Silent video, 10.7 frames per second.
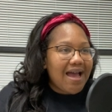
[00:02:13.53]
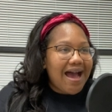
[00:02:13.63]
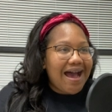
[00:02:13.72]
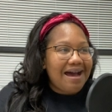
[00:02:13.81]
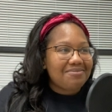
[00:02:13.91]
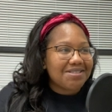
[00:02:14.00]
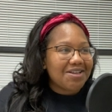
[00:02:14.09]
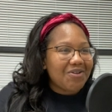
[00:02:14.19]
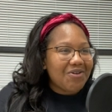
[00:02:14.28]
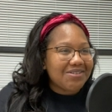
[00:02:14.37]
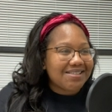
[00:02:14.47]
I was a
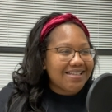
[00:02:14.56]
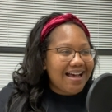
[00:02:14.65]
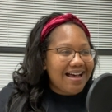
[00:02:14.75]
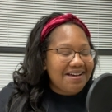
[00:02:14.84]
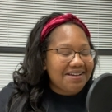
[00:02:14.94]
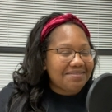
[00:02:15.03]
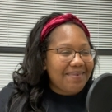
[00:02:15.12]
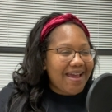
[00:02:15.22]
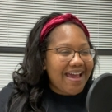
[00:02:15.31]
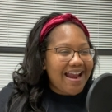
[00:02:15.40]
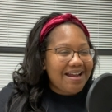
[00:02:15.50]
little stuck, man.